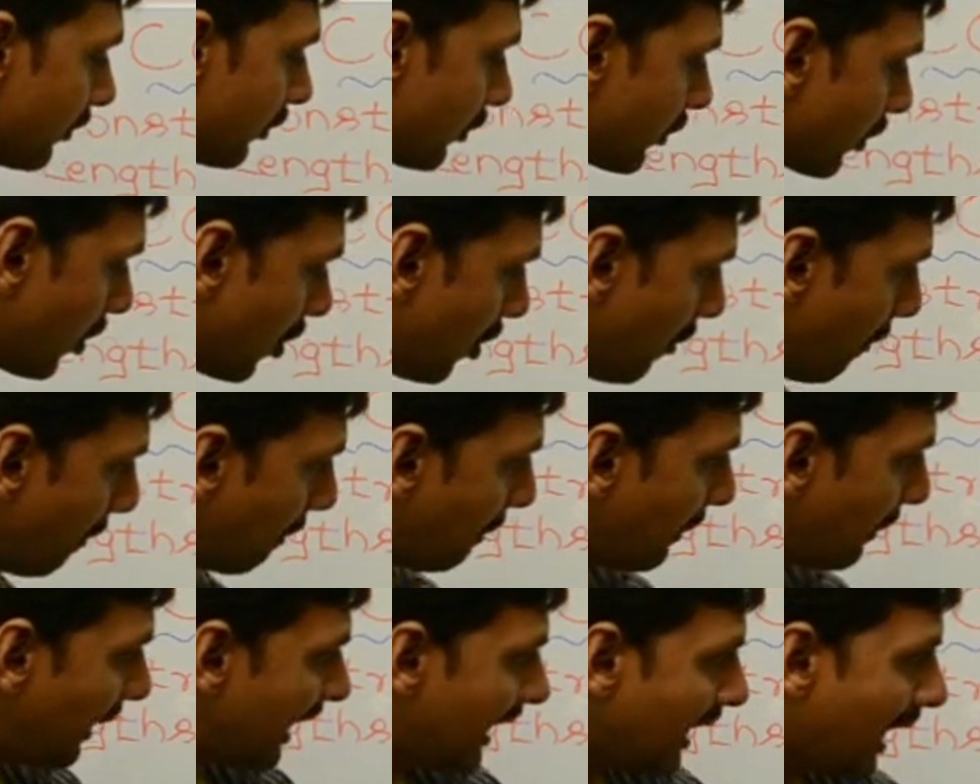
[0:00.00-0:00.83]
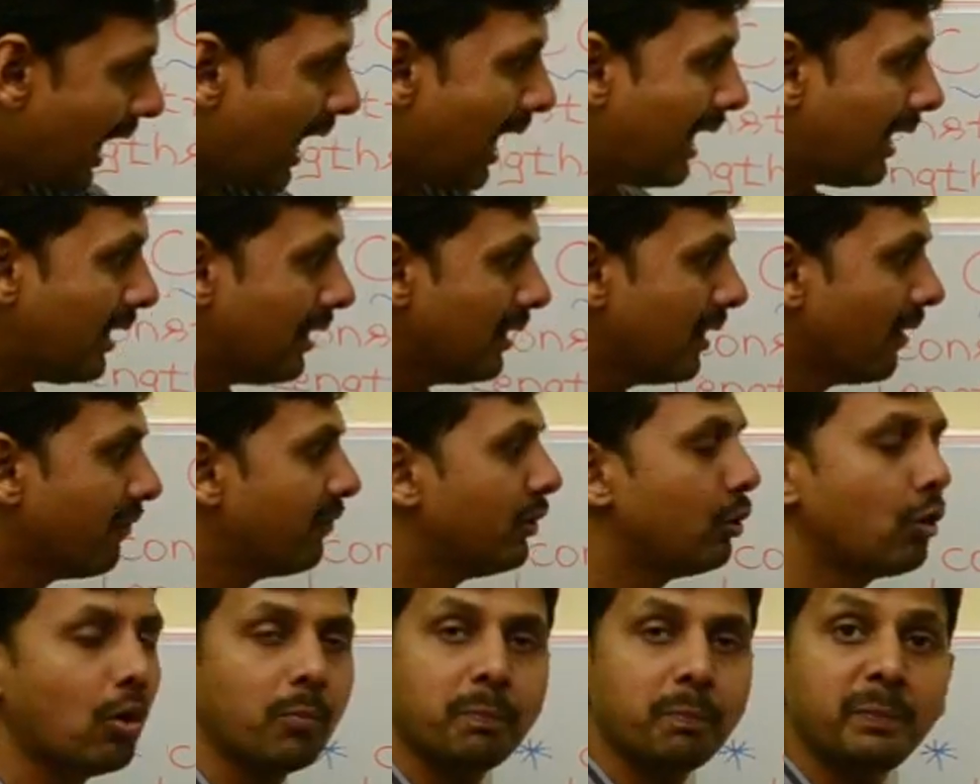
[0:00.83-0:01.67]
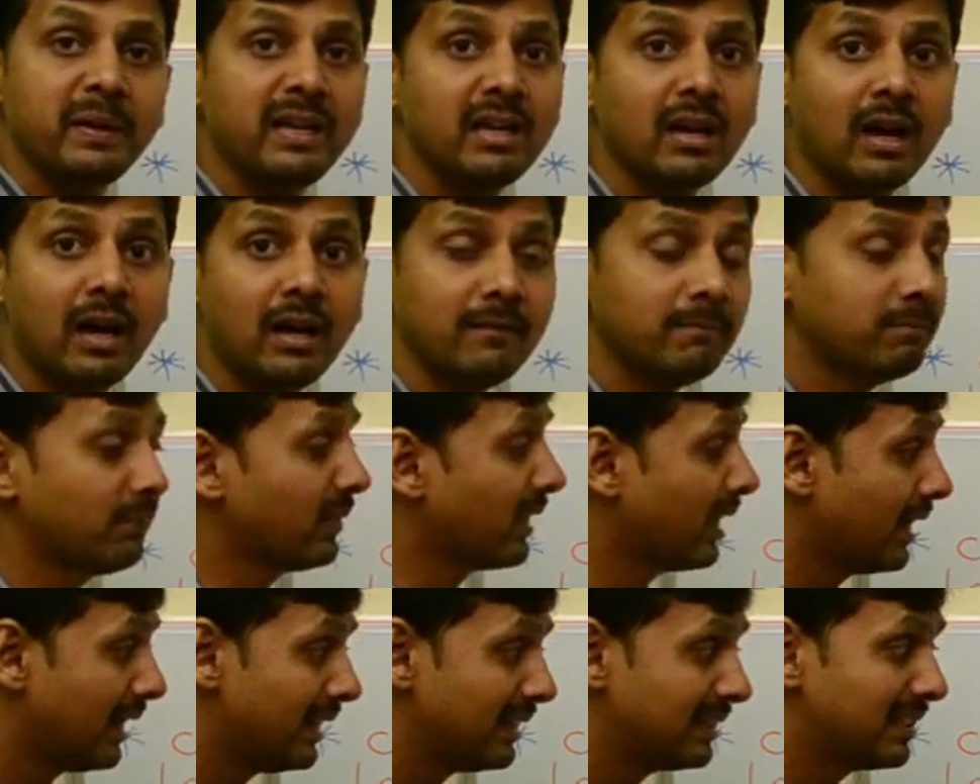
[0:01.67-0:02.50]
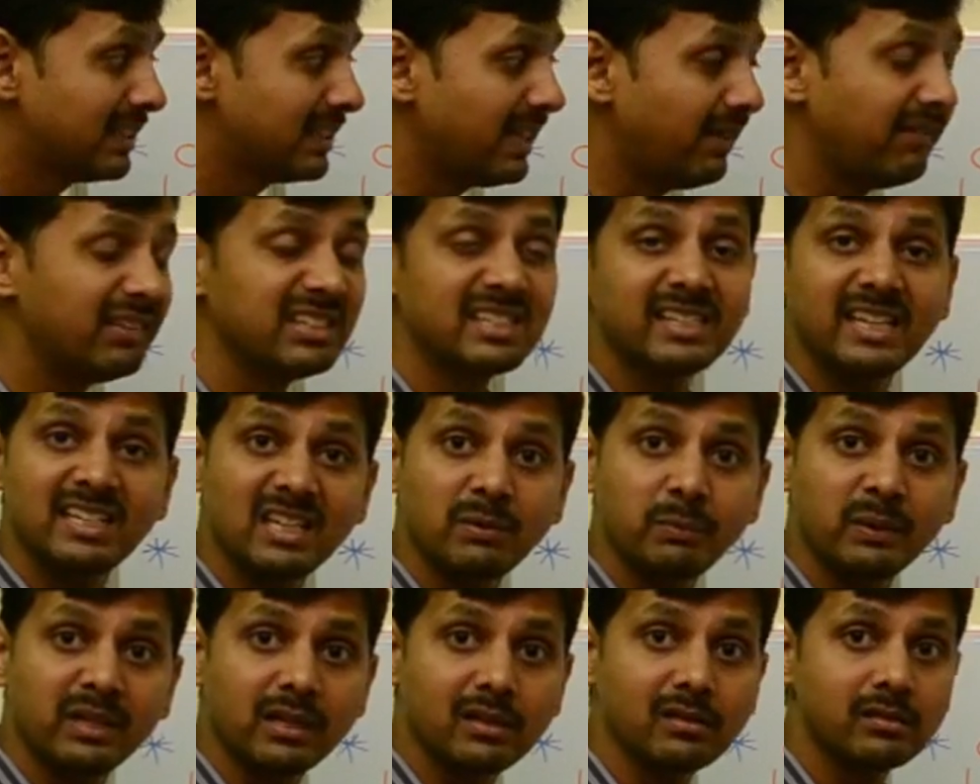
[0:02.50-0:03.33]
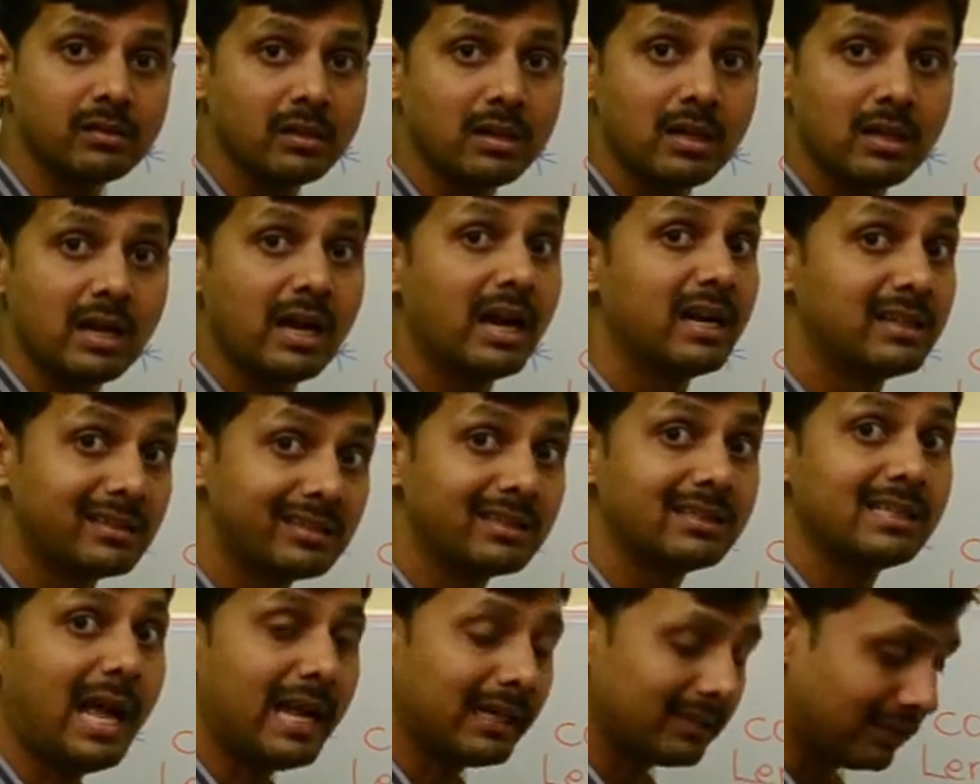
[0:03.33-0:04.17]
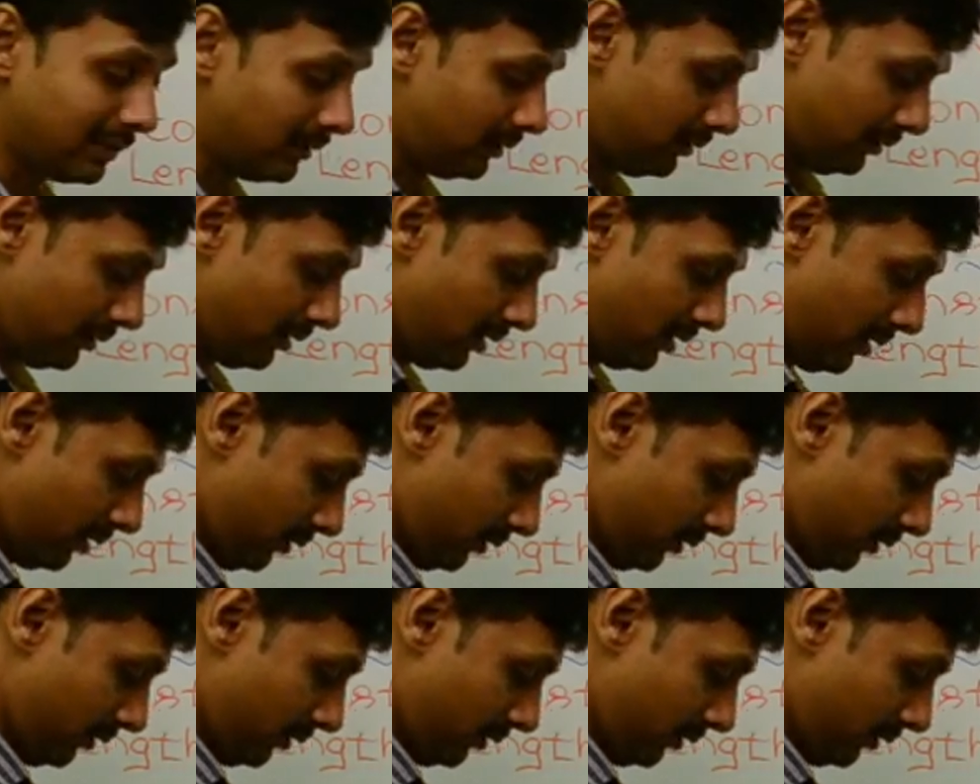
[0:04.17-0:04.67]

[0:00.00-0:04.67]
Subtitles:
So PR, you know PR is 7 centimeters. It's a diagonal.